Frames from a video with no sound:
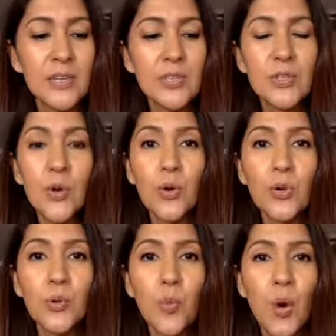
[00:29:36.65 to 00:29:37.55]
So
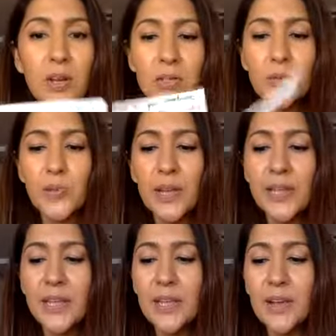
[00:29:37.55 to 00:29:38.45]
you want to
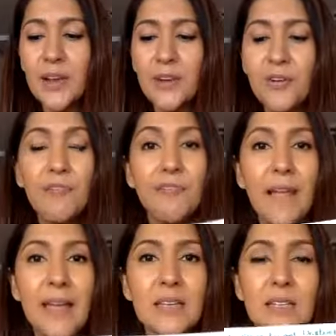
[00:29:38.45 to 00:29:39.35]
really
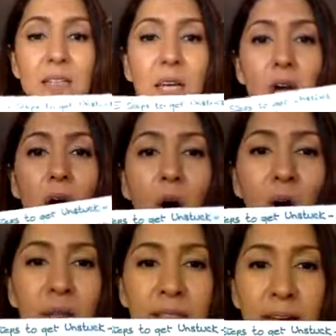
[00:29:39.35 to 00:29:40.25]
reflect
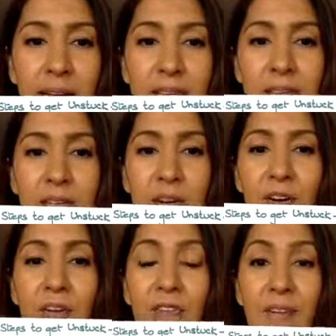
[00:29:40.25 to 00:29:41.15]
on that.
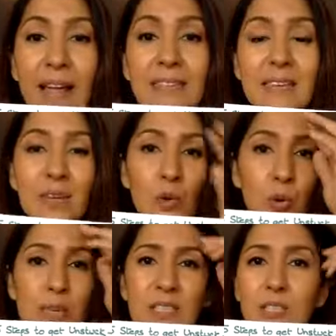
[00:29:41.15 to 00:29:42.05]
Reflect and
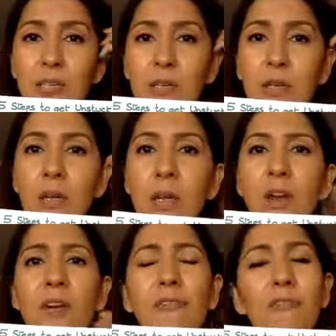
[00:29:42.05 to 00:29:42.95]
question.
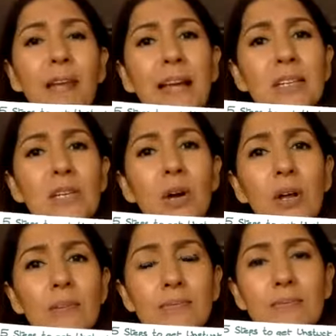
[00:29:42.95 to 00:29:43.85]
Reflect on,